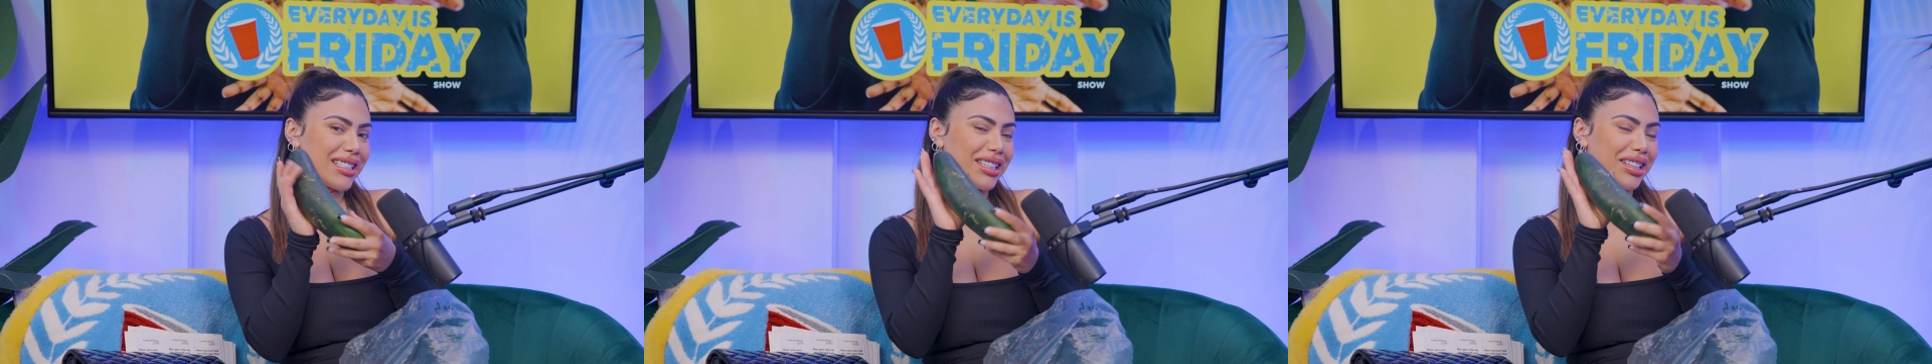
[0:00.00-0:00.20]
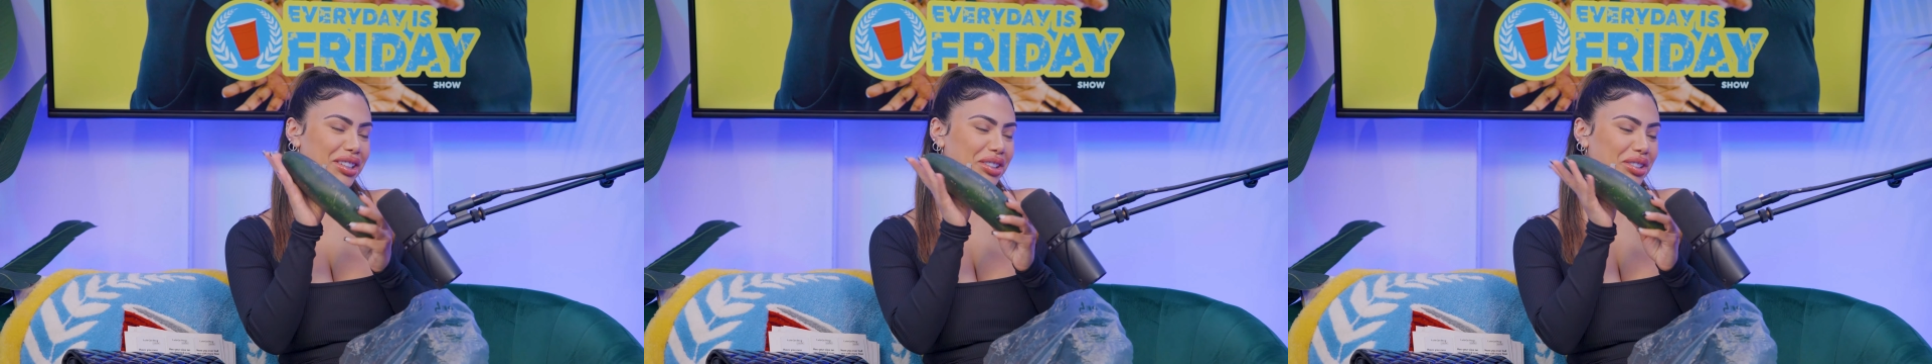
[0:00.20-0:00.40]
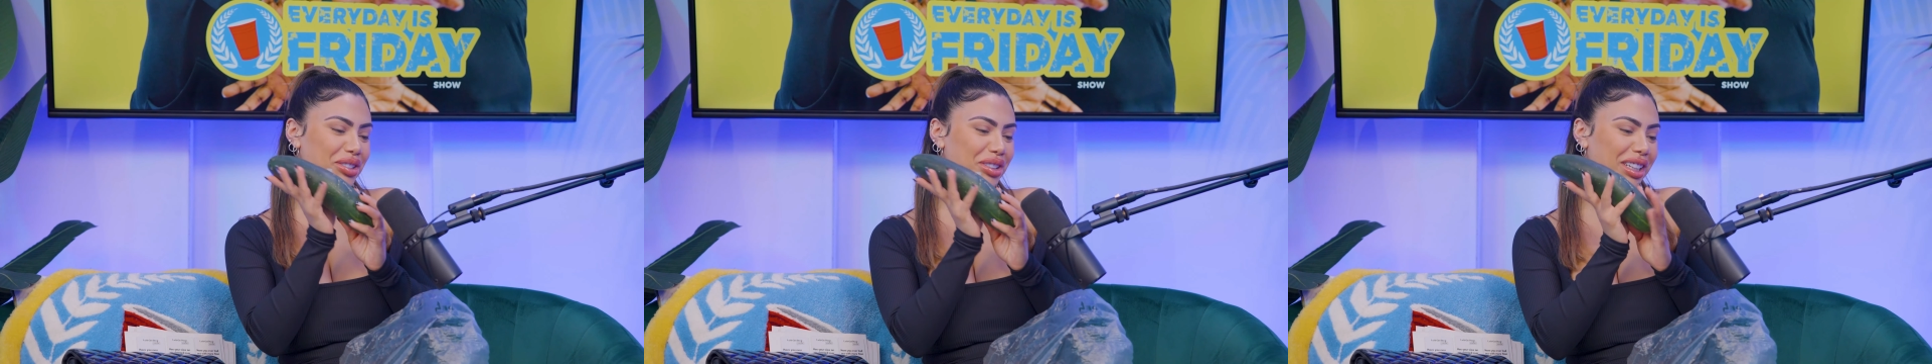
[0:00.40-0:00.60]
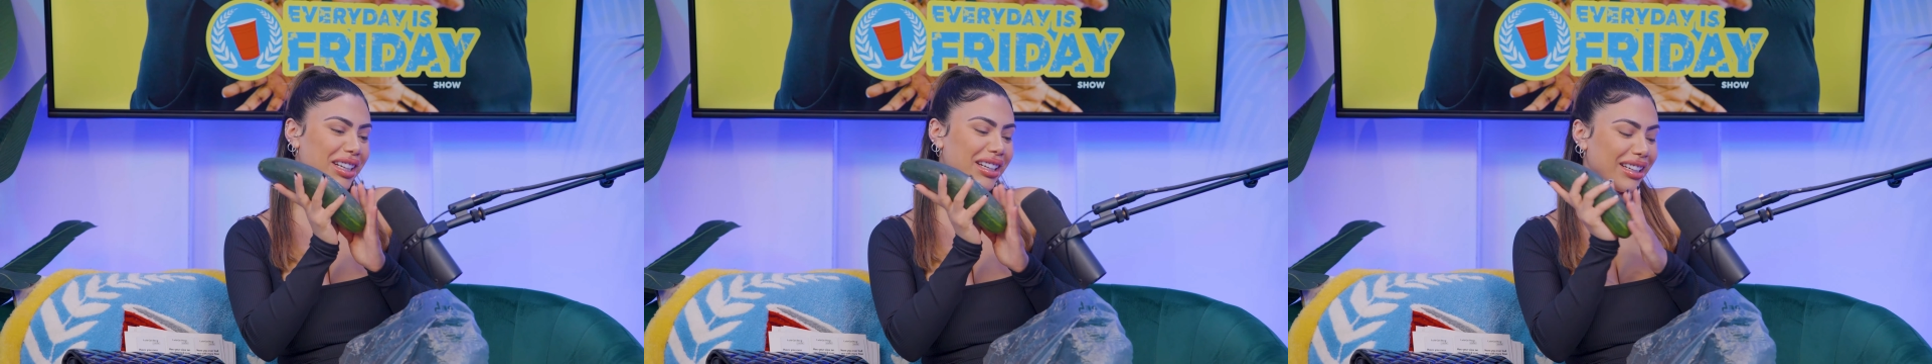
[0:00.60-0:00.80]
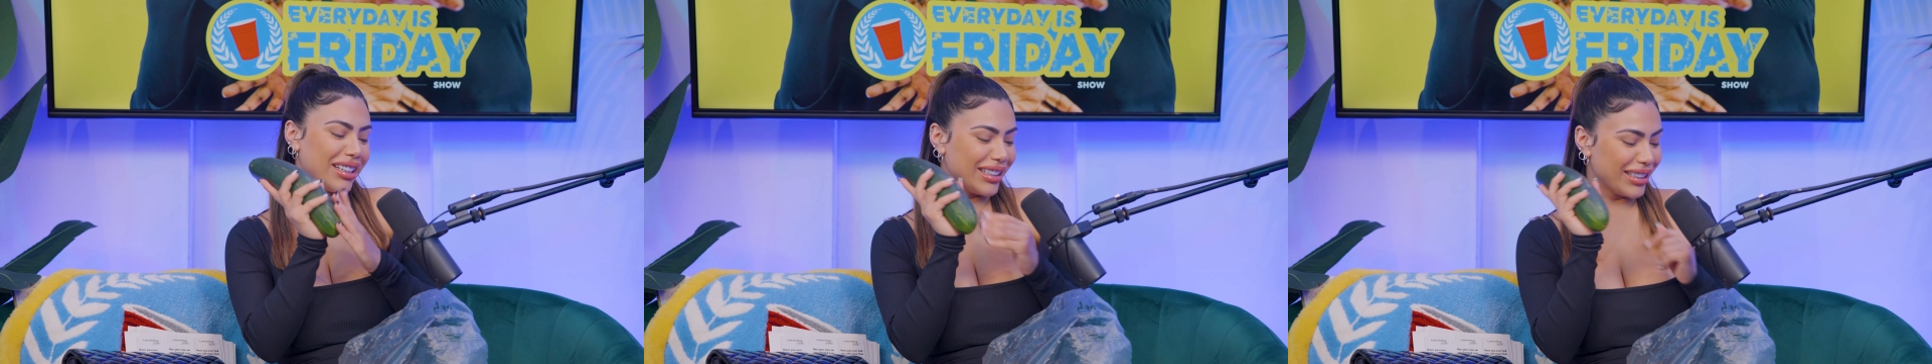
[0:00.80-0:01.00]
just
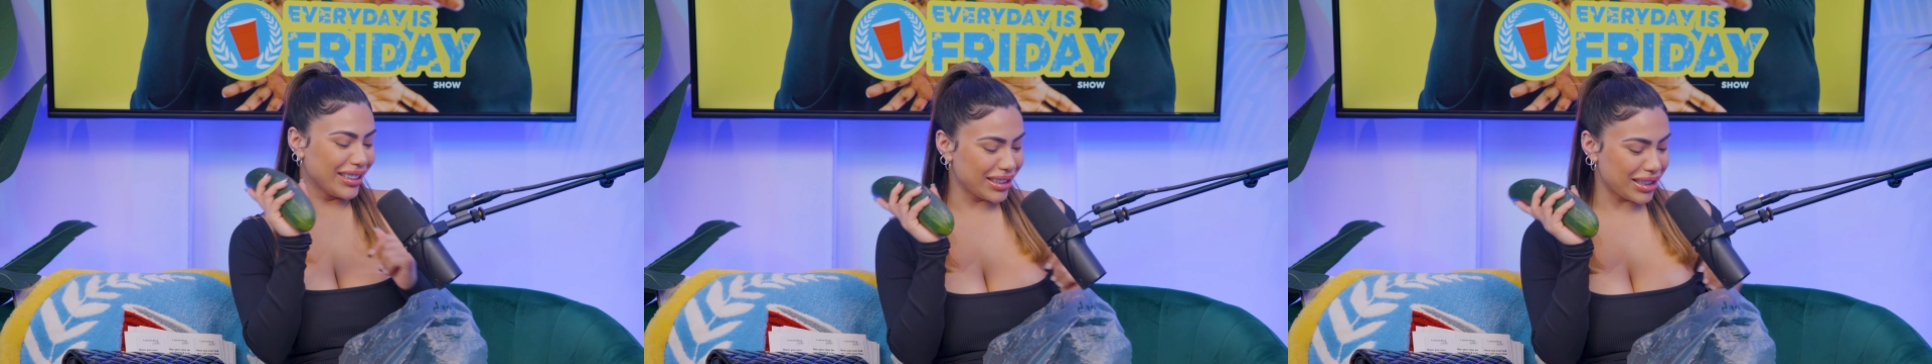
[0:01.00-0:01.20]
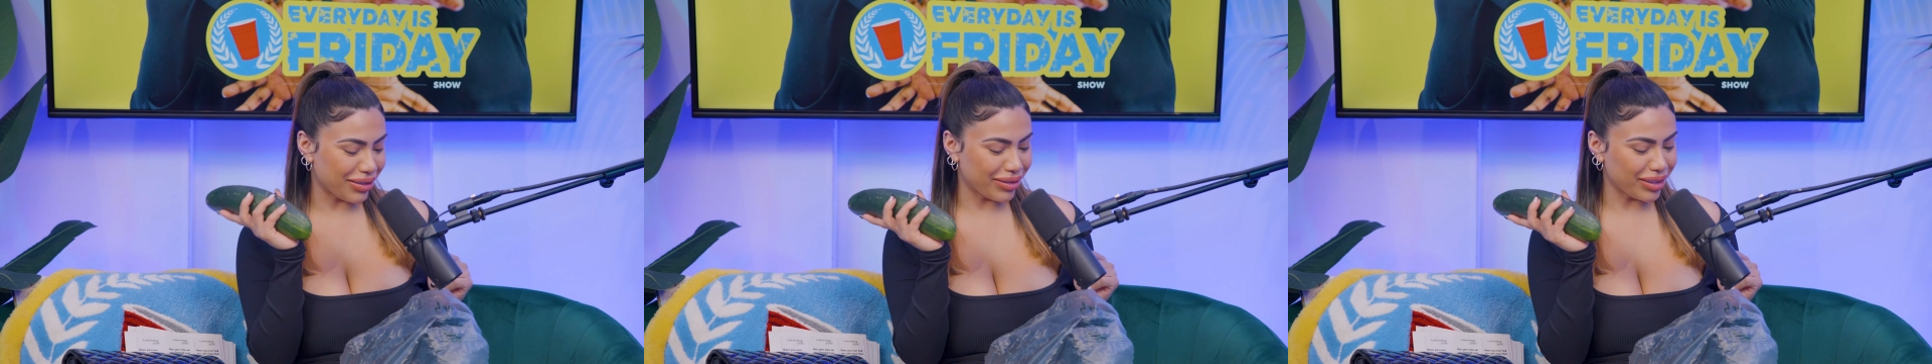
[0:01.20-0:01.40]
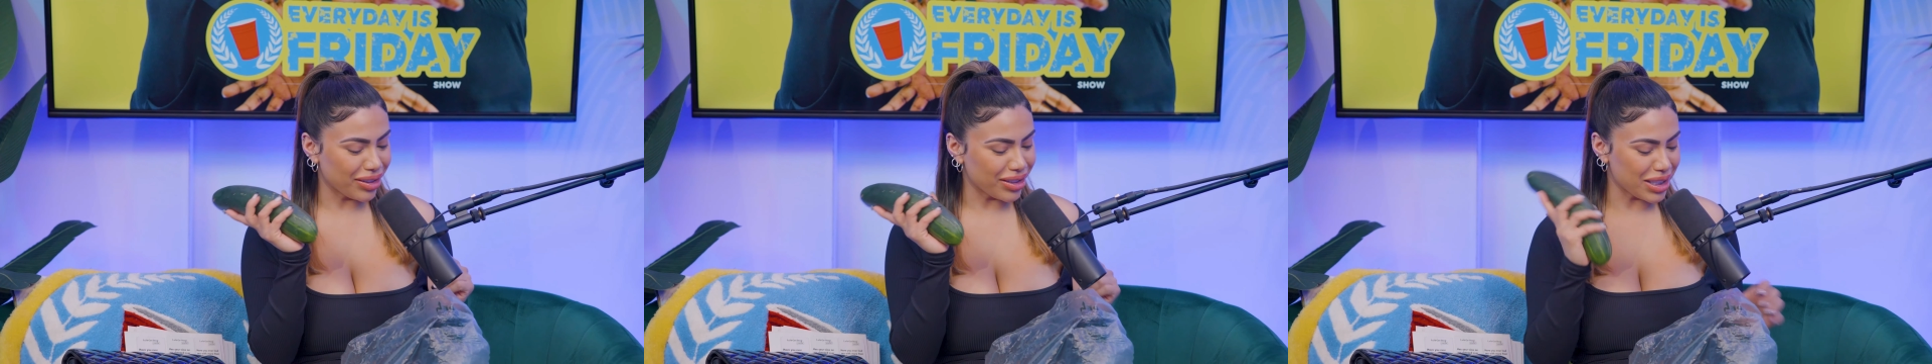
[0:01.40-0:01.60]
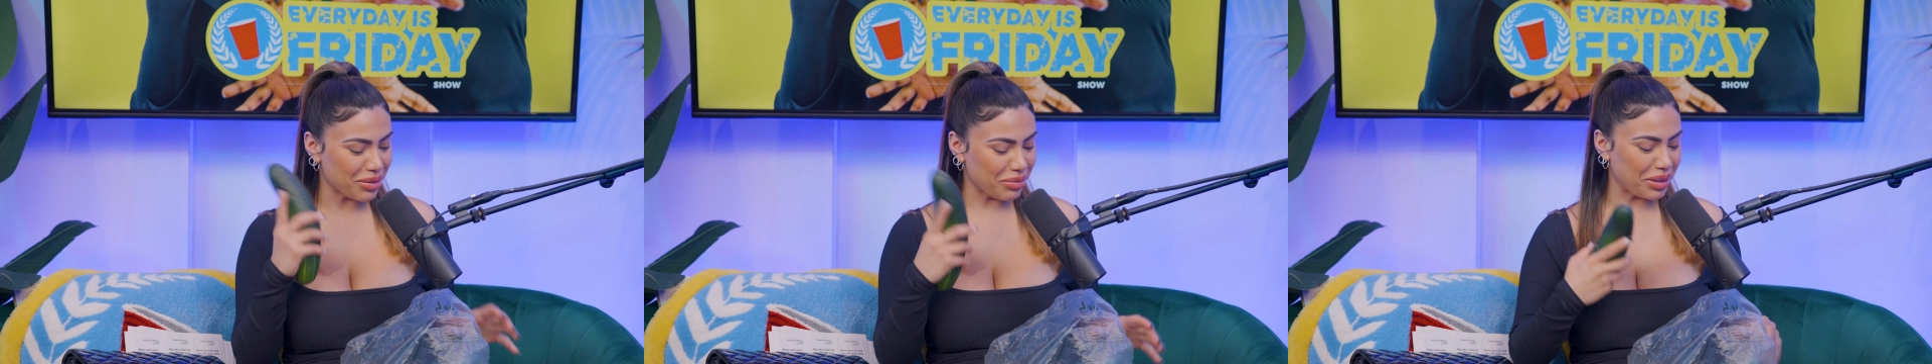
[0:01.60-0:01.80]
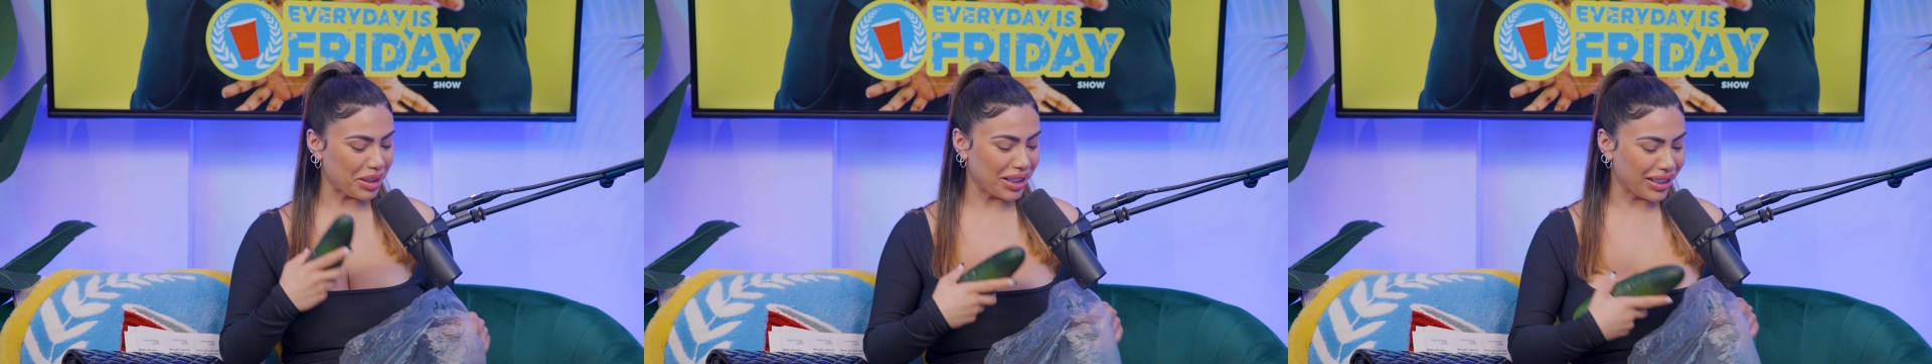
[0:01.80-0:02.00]
need to feel
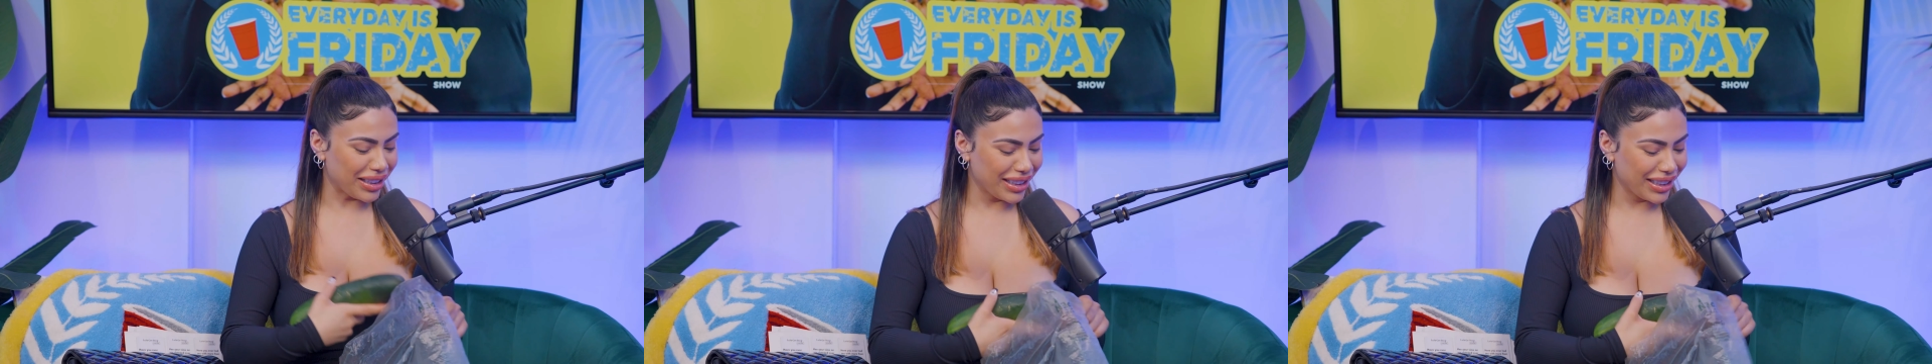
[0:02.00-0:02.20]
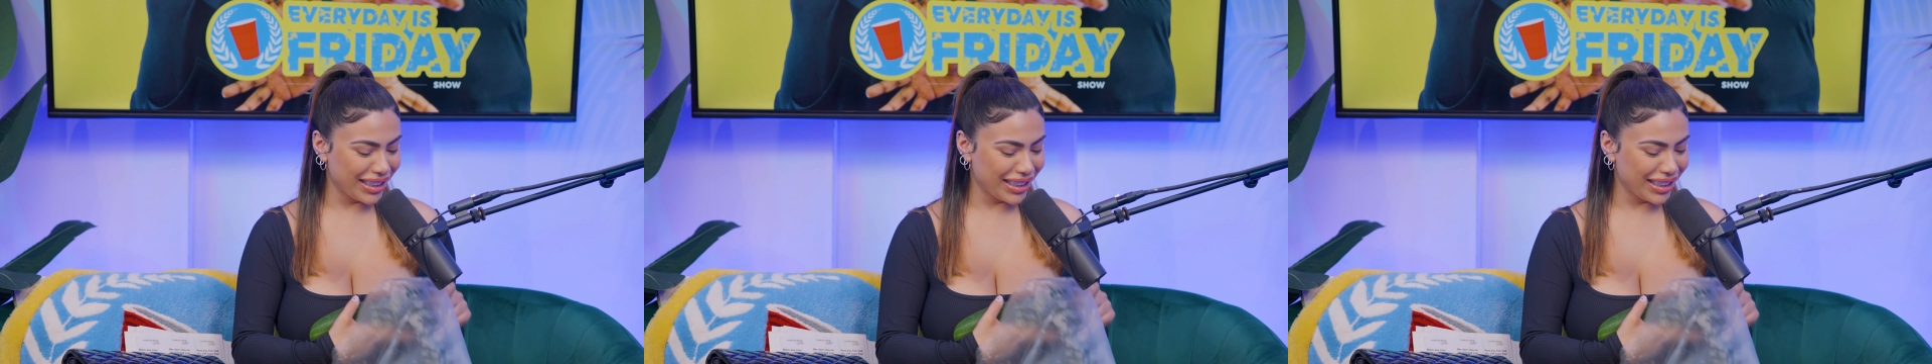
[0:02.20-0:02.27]
something.